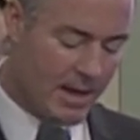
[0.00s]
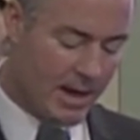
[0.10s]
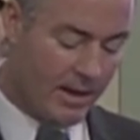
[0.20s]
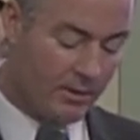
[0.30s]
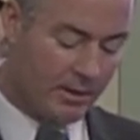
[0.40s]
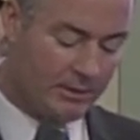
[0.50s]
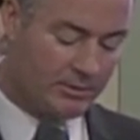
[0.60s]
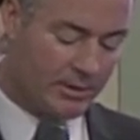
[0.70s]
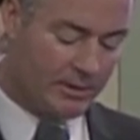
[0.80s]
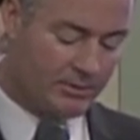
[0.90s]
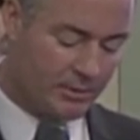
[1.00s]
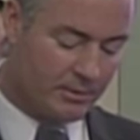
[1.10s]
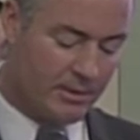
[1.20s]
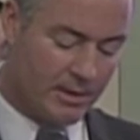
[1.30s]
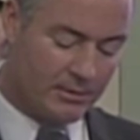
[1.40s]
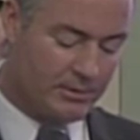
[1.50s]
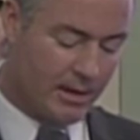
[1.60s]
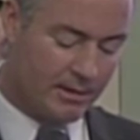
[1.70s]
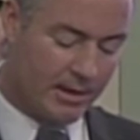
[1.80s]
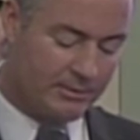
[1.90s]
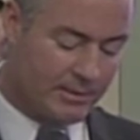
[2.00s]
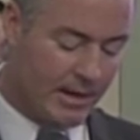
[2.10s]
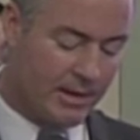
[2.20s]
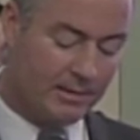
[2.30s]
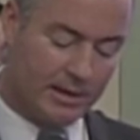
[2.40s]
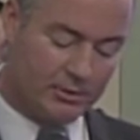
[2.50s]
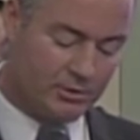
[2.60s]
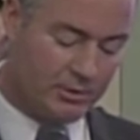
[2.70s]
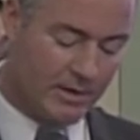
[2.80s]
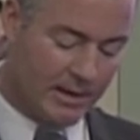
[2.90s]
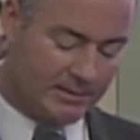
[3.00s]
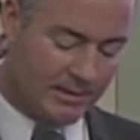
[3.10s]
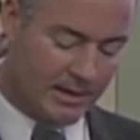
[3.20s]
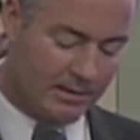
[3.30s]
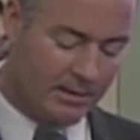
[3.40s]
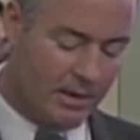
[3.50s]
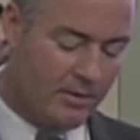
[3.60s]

and our legislature shall not stand and should not stand